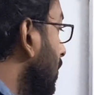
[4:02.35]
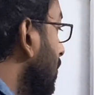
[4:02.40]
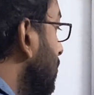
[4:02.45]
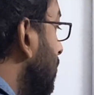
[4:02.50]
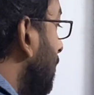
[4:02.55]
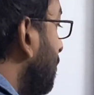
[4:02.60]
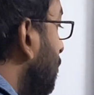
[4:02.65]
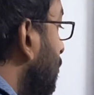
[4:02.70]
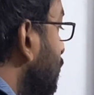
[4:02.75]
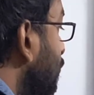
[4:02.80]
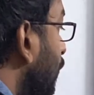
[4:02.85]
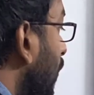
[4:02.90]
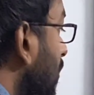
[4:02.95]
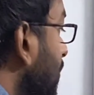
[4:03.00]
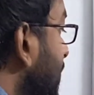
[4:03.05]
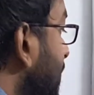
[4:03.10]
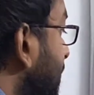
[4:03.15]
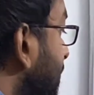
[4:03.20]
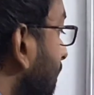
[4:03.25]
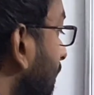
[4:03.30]
Suppose
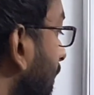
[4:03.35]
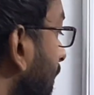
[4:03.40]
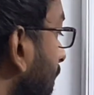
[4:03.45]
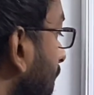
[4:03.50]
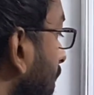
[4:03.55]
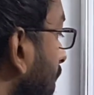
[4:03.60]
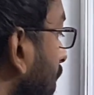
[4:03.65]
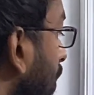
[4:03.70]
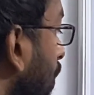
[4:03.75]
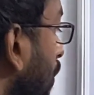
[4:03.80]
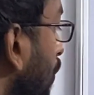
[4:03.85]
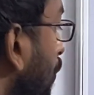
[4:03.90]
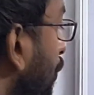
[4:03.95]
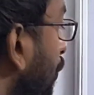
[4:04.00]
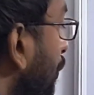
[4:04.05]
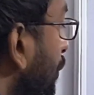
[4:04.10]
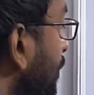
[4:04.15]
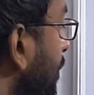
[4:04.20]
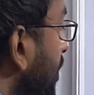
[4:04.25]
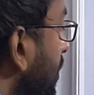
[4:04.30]
one chain
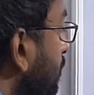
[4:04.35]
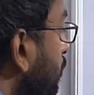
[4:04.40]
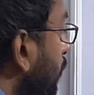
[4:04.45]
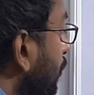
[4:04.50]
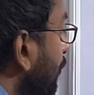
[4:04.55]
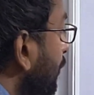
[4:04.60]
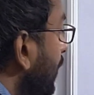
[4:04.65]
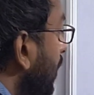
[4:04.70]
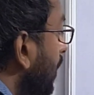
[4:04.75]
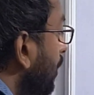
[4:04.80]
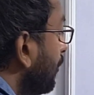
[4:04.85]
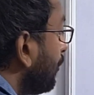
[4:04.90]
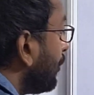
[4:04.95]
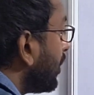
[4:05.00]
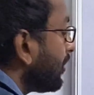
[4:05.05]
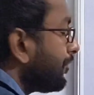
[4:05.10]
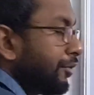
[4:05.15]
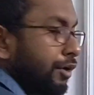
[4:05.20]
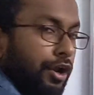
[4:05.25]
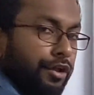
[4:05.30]
which is moving
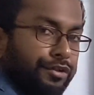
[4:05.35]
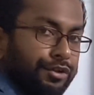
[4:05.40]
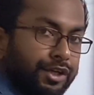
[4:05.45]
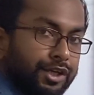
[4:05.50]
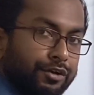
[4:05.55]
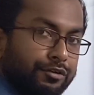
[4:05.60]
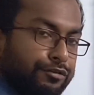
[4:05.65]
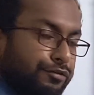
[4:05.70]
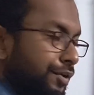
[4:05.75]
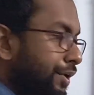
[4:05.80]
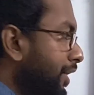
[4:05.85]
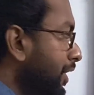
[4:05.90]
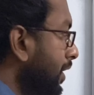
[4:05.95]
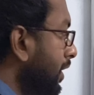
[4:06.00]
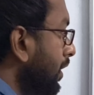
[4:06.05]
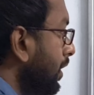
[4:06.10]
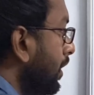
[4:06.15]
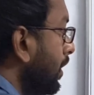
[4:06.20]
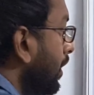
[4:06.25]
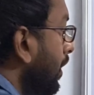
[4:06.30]
with velocity v,
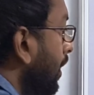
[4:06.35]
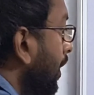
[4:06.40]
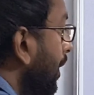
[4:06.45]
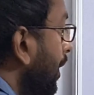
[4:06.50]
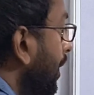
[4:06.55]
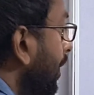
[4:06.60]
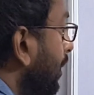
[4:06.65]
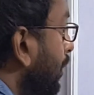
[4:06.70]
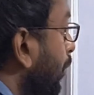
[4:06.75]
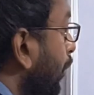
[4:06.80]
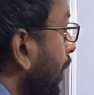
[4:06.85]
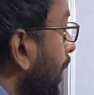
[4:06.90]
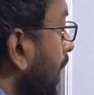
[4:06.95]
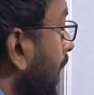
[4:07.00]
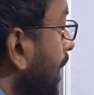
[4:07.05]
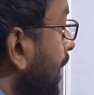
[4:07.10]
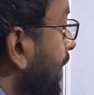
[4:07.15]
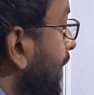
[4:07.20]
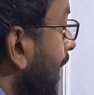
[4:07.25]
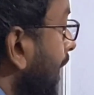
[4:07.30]
it is
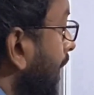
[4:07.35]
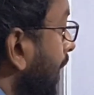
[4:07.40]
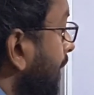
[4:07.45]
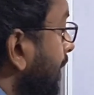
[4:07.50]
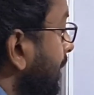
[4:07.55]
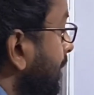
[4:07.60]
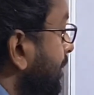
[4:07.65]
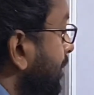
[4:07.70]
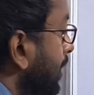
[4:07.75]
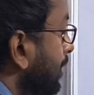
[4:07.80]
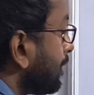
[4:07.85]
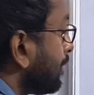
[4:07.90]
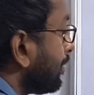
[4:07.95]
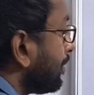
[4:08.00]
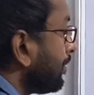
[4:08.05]
going inside a system.